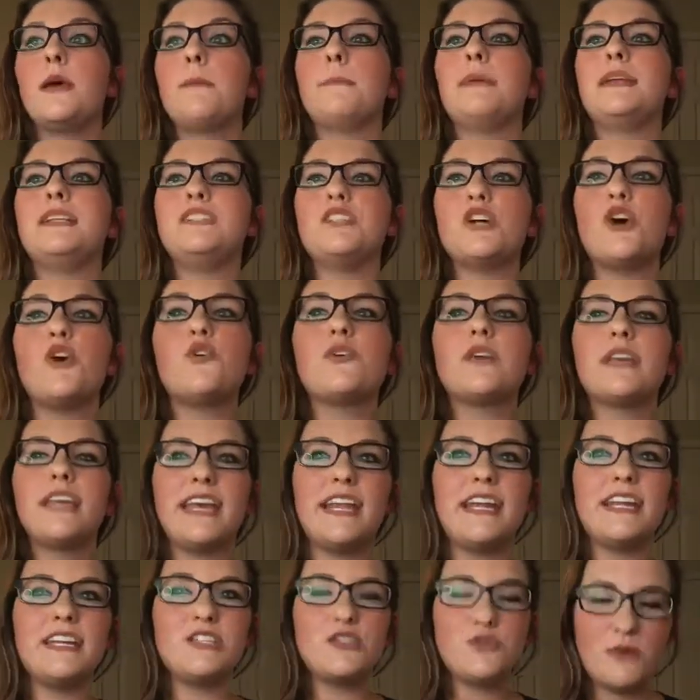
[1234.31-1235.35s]
But don't
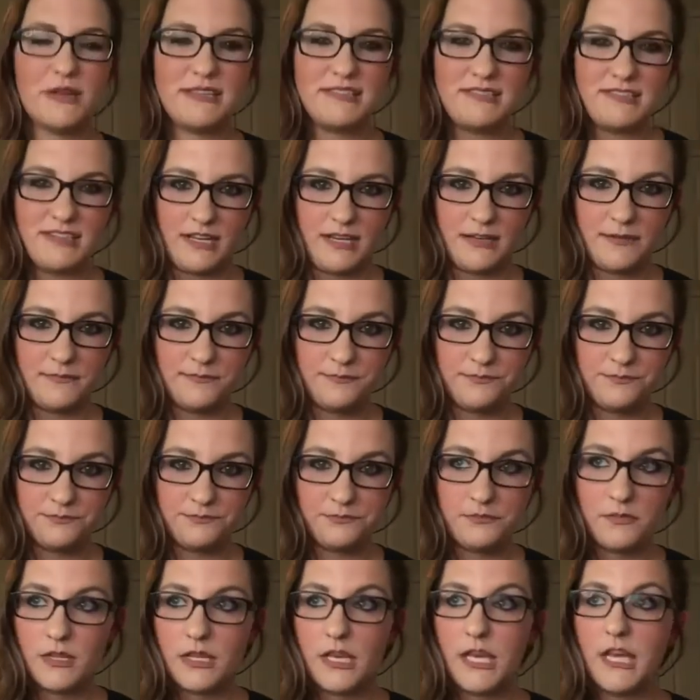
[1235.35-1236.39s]
get it twisted.
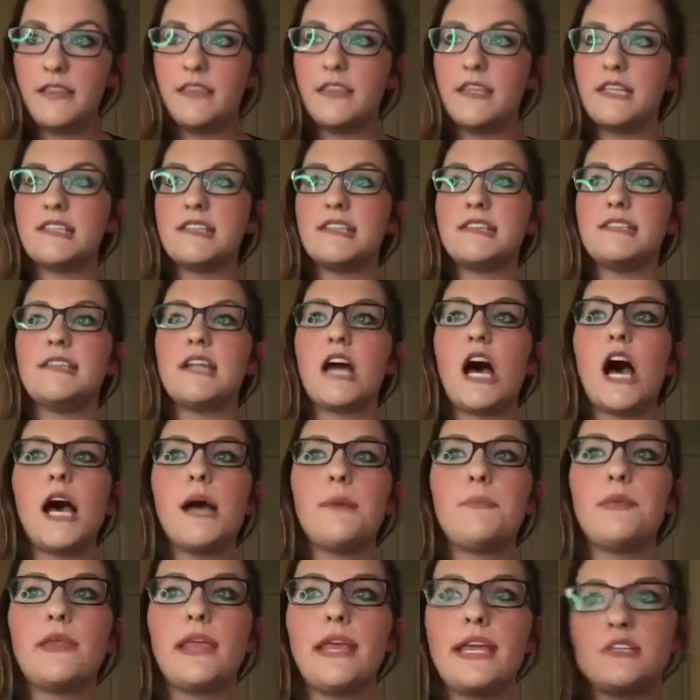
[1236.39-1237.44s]
This is
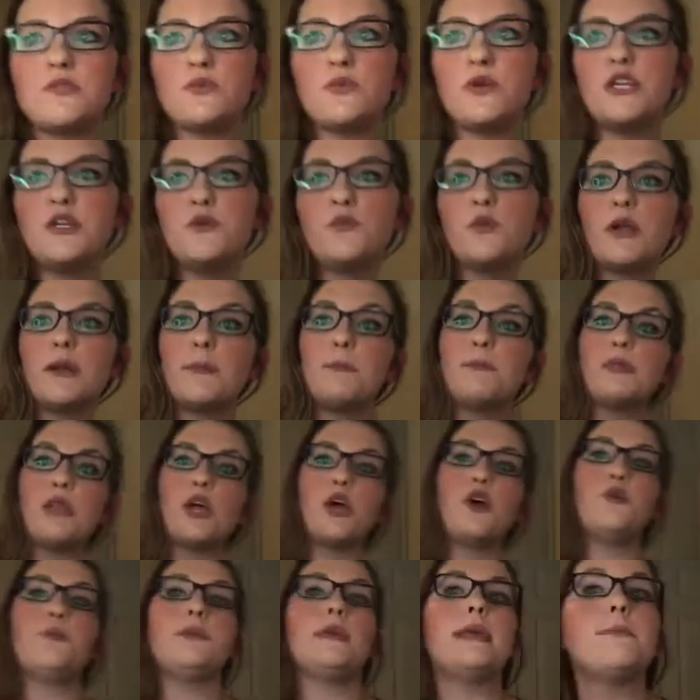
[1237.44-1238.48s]
not a place where you want to
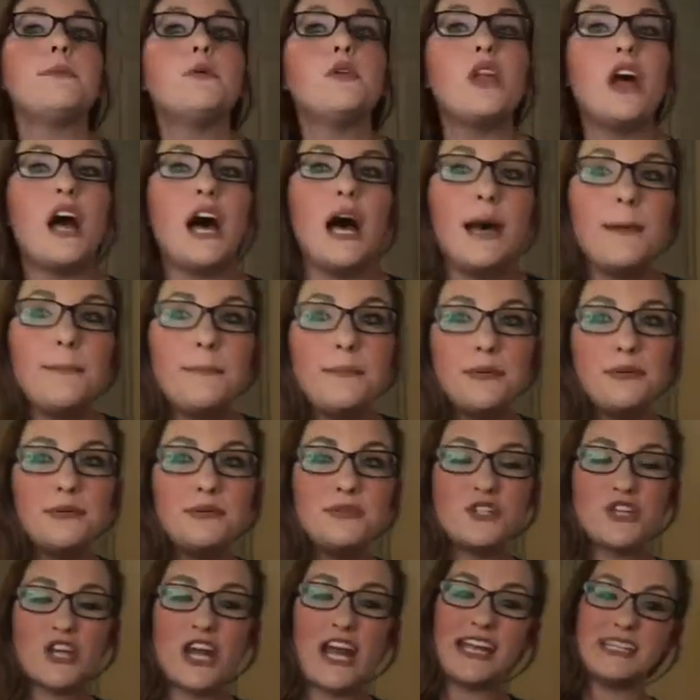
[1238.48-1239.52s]
blow people up
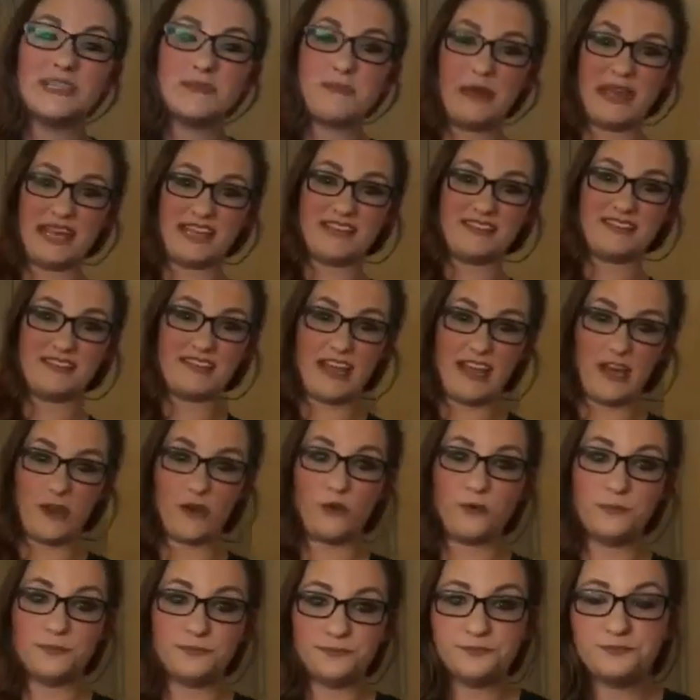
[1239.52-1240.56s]
trying to make a
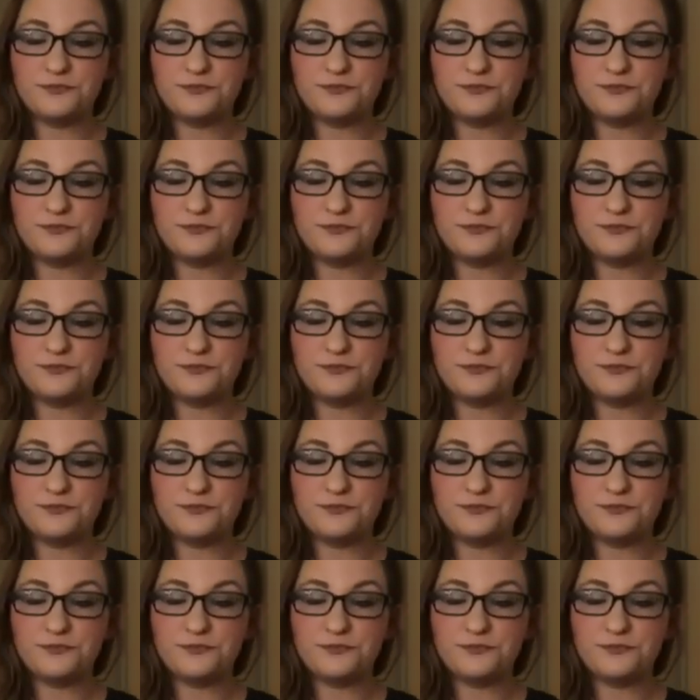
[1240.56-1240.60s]
sale.